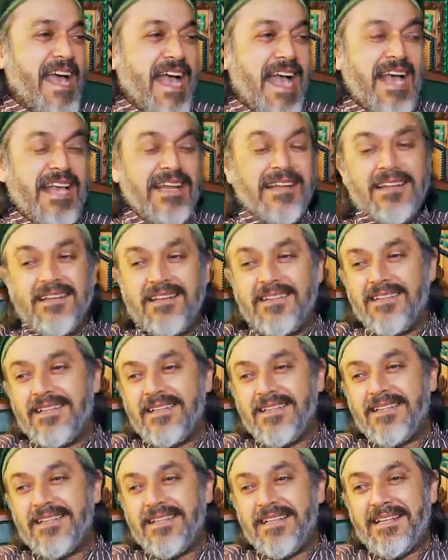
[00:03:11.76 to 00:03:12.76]
And
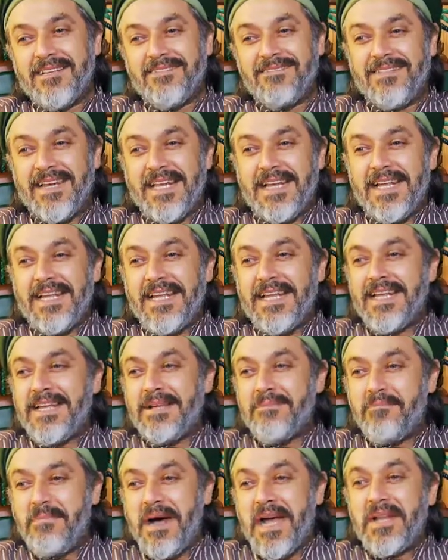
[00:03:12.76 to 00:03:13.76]
very
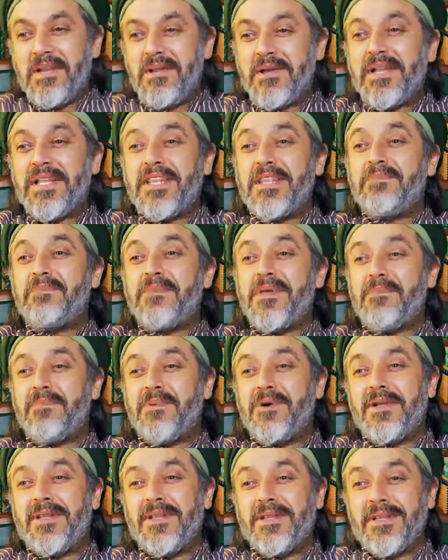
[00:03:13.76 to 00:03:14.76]
minority
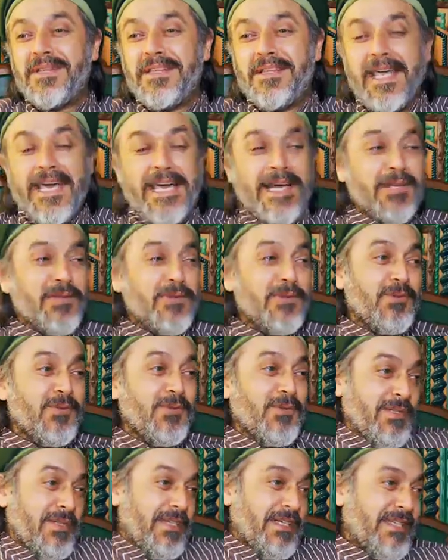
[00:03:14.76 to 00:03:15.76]
people dare to
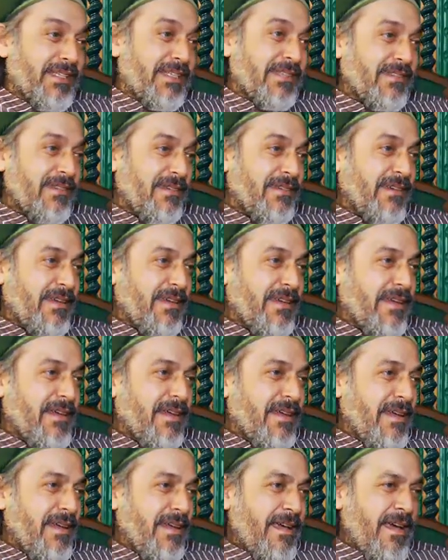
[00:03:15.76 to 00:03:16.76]
do this.
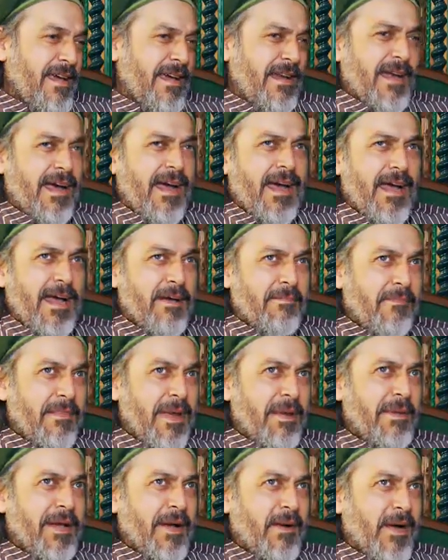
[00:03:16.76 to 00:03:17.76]
And I'm
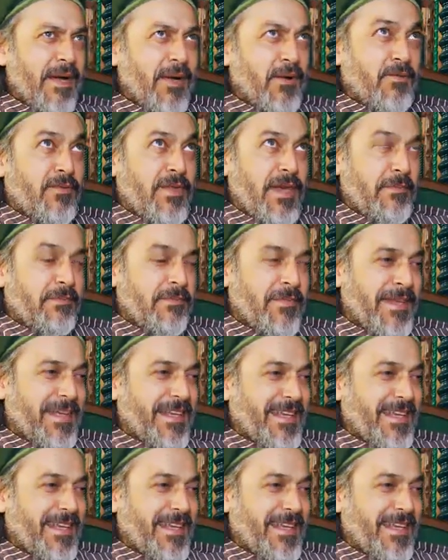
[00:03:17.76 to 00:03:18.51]
maybe one of them.